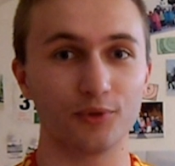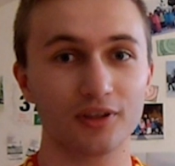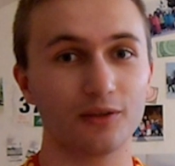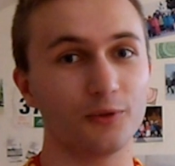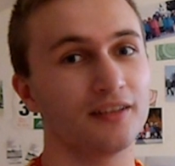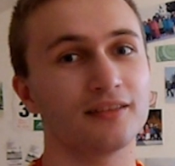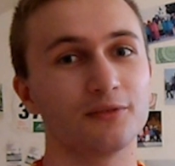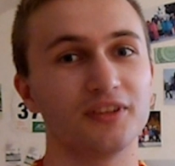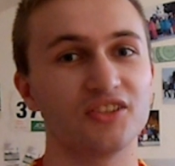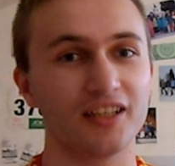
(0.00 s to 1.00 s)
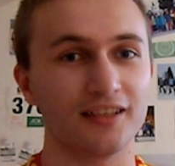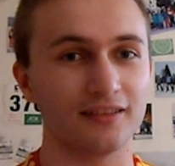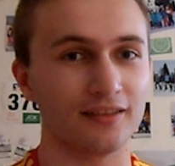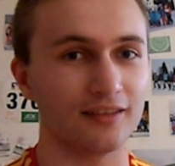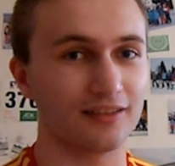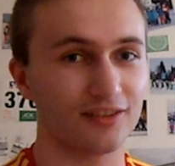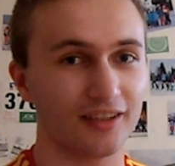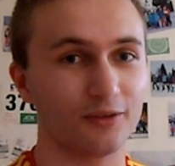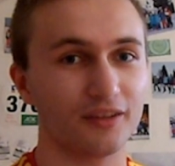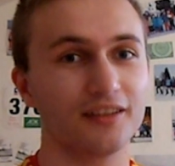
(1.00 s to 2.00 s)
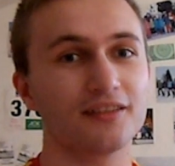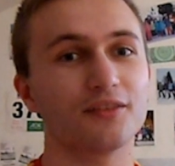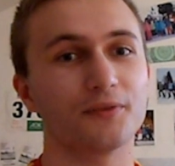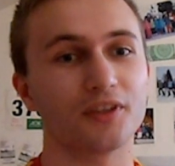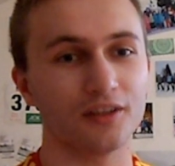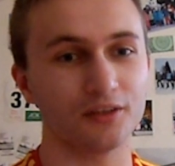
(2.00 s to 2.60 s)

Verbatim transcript: Bucharest, which lays in the southeast of the